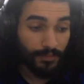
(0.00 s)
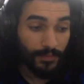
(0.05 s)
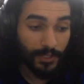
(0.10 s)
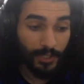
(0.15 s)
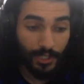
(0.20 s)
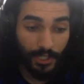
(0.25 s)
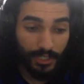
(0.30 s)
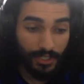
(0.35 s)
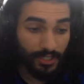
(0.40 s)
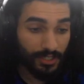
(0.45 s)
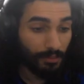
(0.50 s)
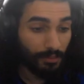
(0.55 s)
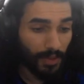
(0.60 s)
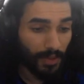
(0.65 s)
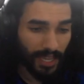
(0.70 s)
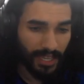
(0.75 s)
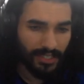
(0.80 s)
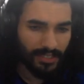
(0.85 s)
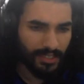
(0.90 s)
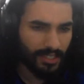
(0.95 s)
Just
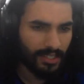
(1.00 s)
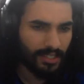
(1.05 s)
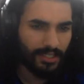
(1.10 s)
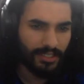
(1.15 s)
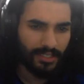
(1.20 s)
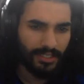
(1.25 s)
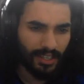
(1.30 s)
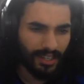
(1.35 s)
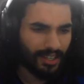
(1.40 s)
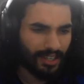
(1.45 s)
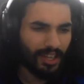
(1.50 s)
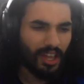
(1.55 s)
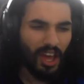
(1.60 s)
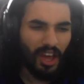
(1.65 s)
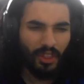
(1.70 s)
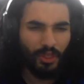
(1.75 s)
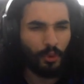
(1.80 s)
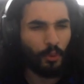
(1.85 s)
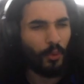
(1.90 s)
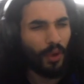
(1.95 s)
amazing.
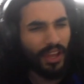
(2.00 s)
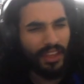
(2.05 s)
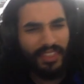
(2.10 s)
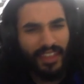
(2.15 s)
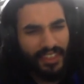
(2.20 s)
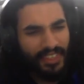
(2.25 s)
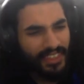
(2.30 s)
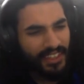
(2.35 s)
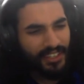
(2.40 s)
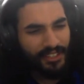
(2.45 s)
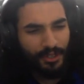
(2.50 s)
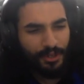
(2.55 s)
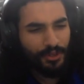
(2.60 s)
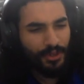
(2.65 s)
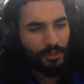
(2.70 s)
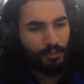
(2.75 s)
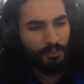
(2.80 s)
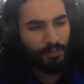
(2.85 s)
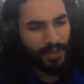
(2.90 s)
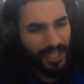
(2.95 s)
The way that they do
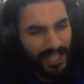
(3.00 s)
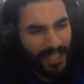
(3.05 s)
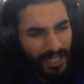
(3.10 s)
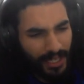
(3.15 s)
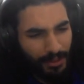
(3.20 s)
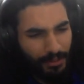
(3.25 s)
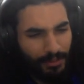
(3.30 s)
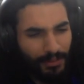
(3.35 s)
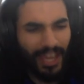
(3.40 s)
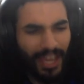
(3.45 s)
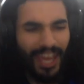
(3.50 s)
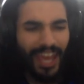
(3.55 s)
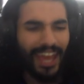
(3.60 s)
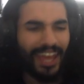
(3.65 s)
the beam